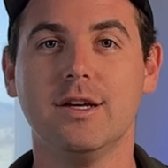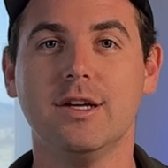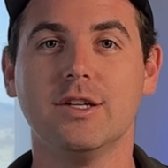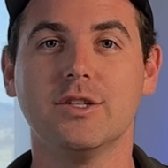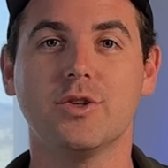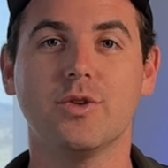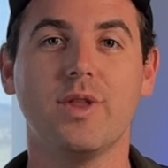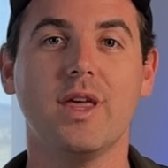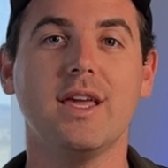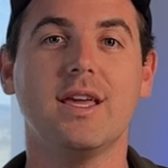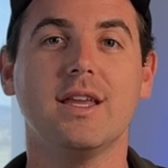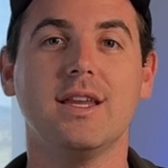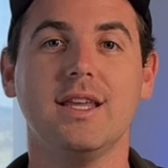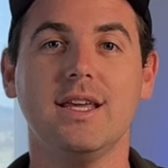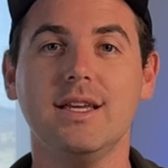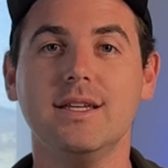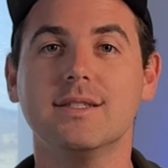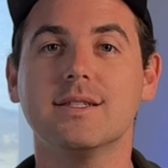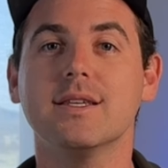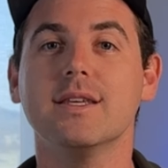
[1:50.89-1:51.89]
so they can
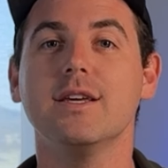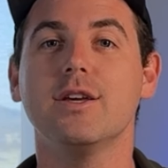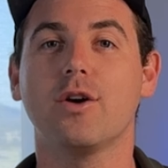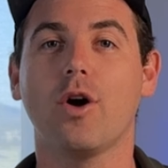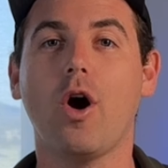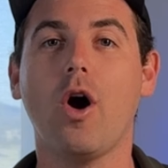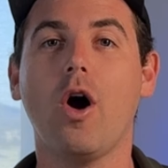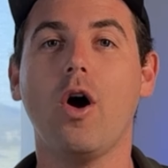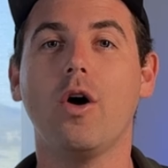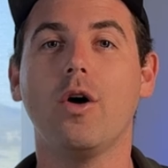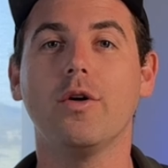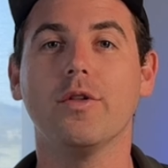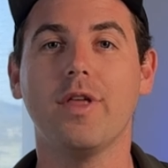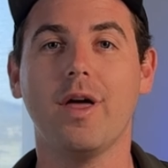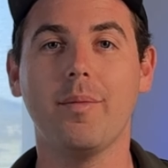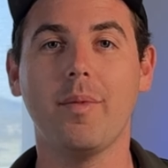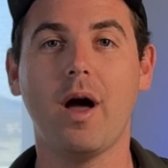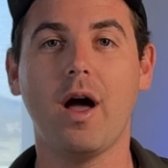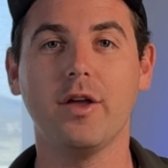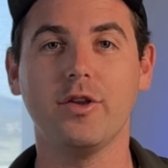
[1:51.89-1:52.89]
easily call
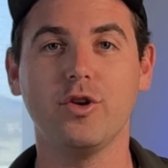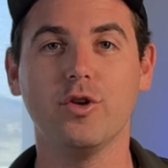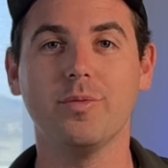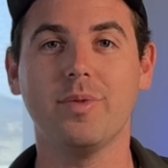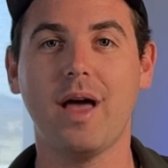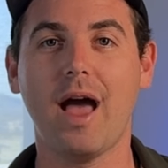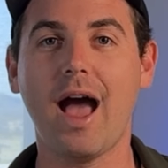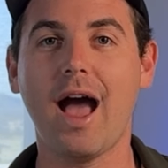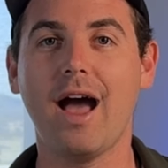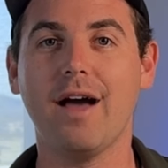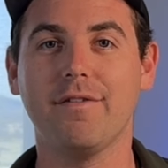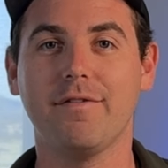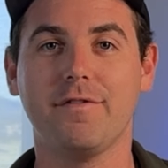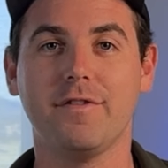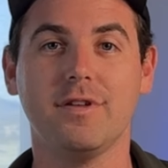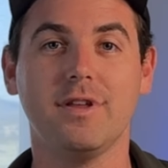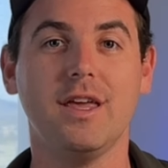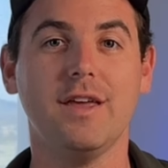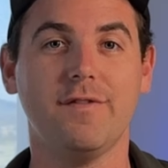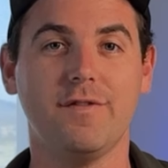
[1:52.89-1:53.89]
them on your behalf
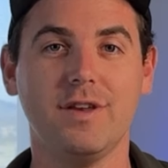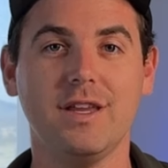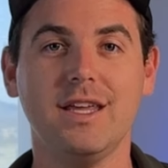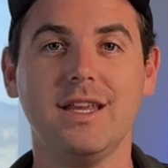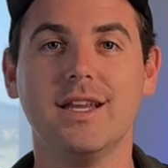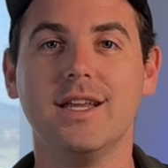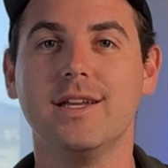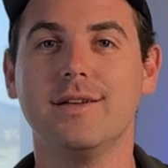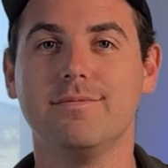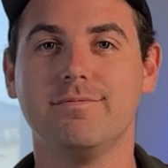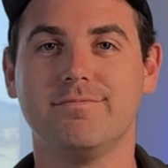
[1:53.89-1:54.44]
if needed.